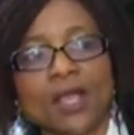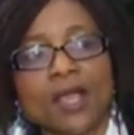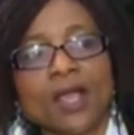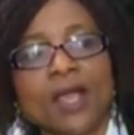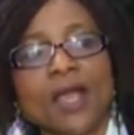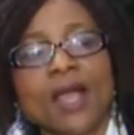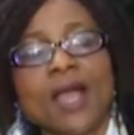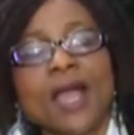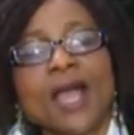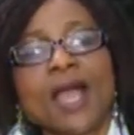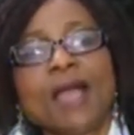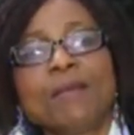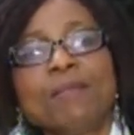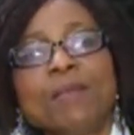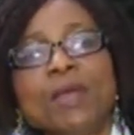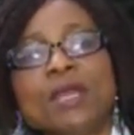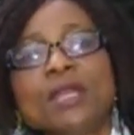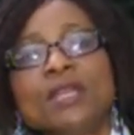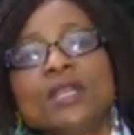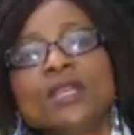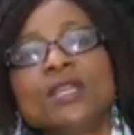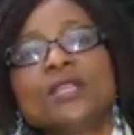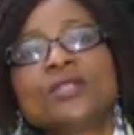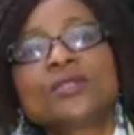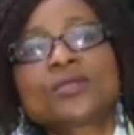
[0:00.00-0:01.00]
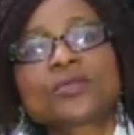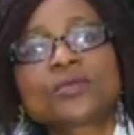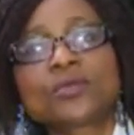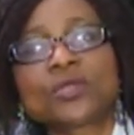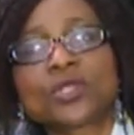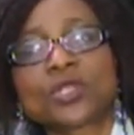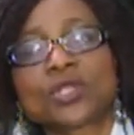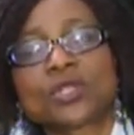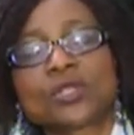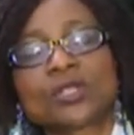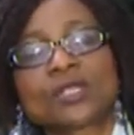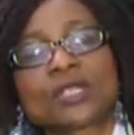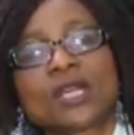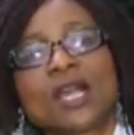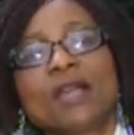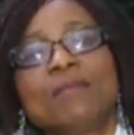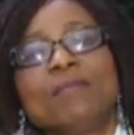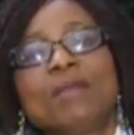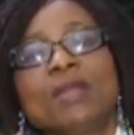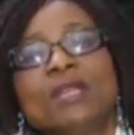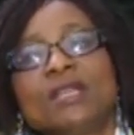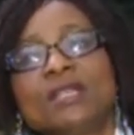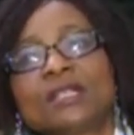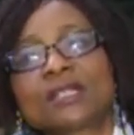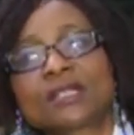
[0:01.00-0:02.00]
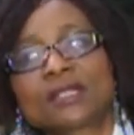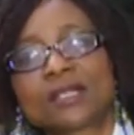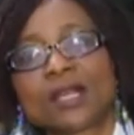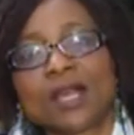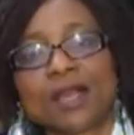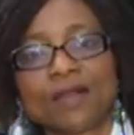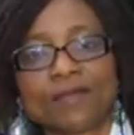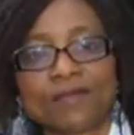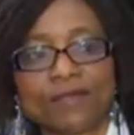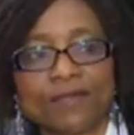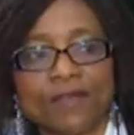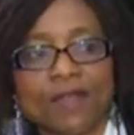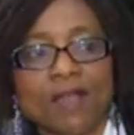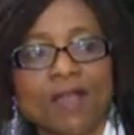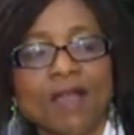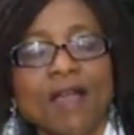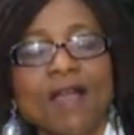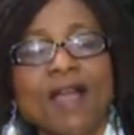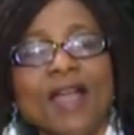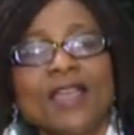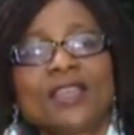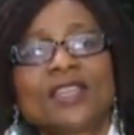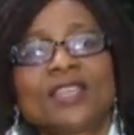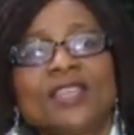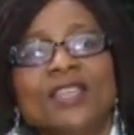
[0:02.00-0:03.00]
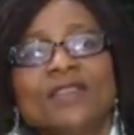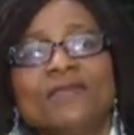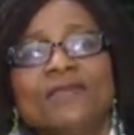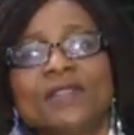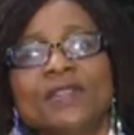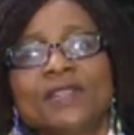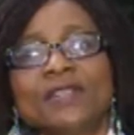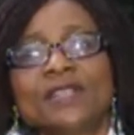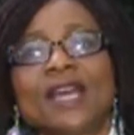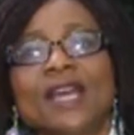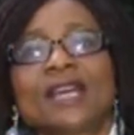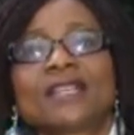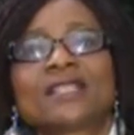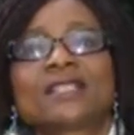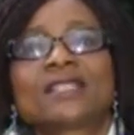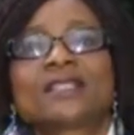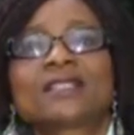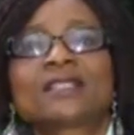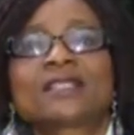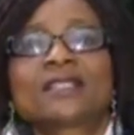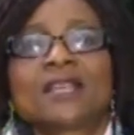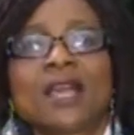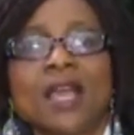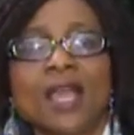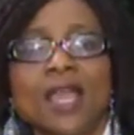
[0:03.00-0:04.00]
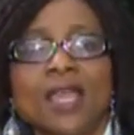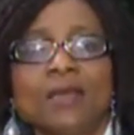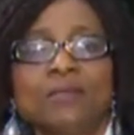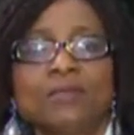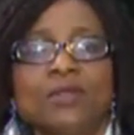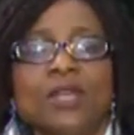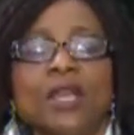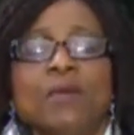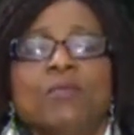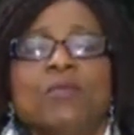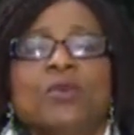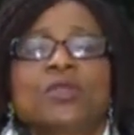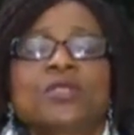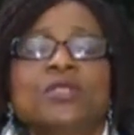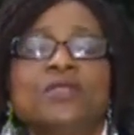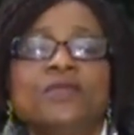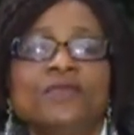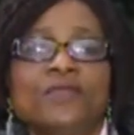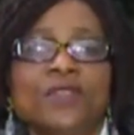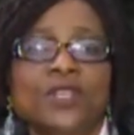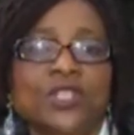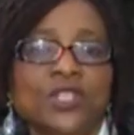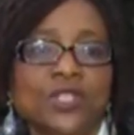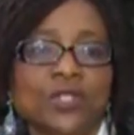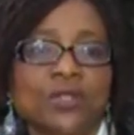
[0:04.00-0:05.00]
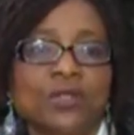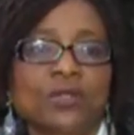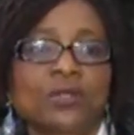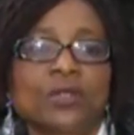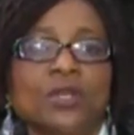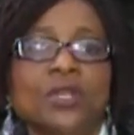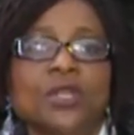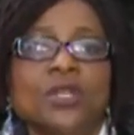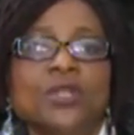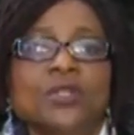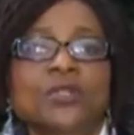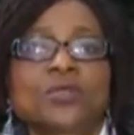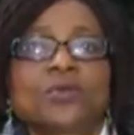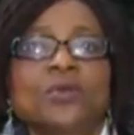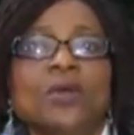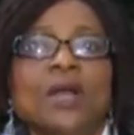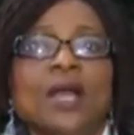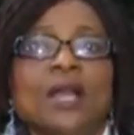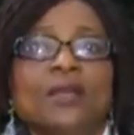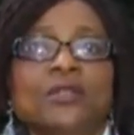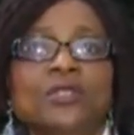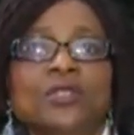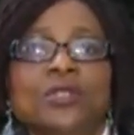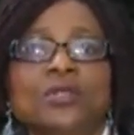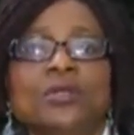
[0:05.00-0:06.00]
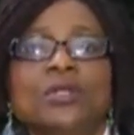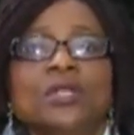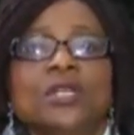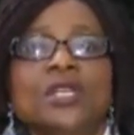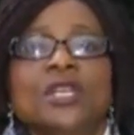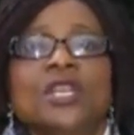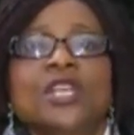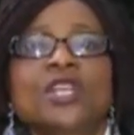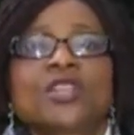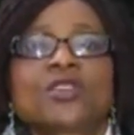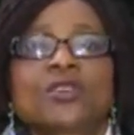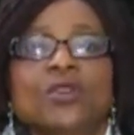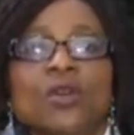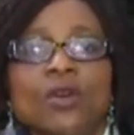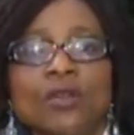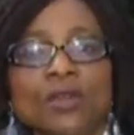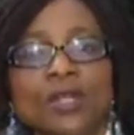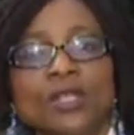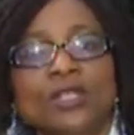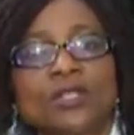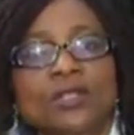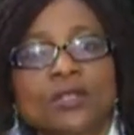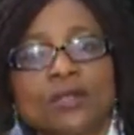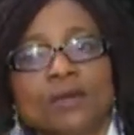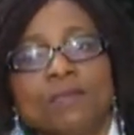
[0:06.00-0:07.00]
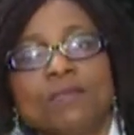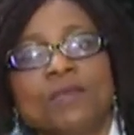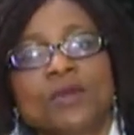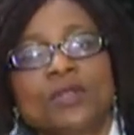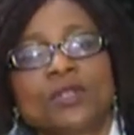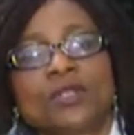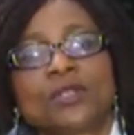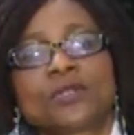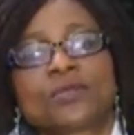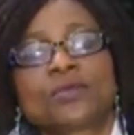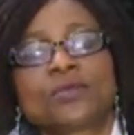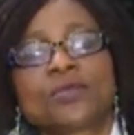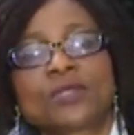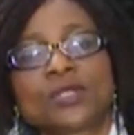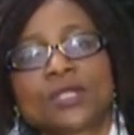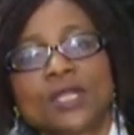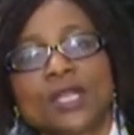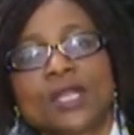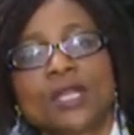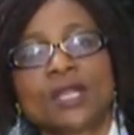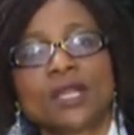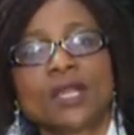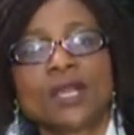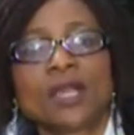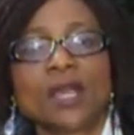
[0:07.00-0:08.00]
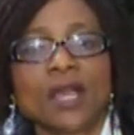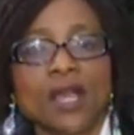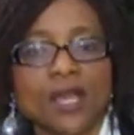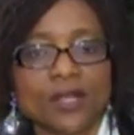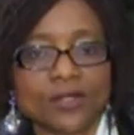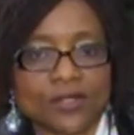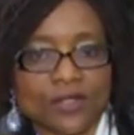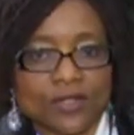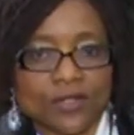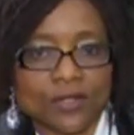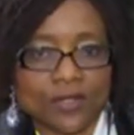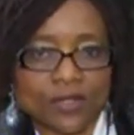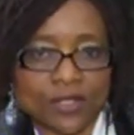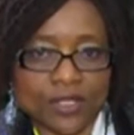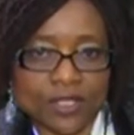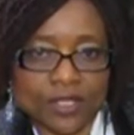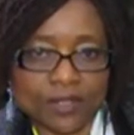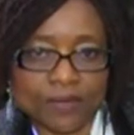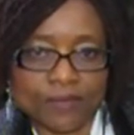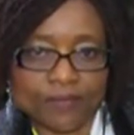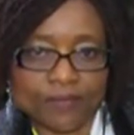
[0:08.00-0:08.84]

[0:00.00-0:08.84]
How many institutions, how many staff are giving that time, their motivation to actually encourage somebody to stay and study?